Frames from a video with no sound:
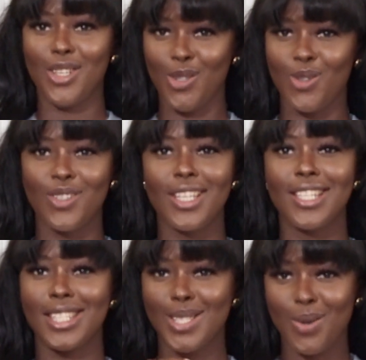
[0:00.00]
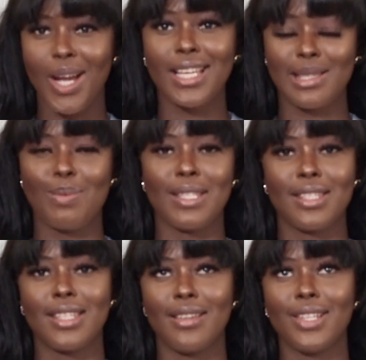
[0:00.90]
No, it's quite
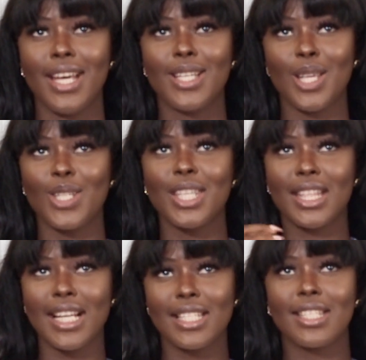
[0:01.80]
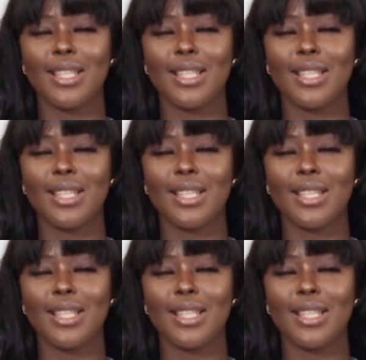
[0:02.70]
expensive. So I said that's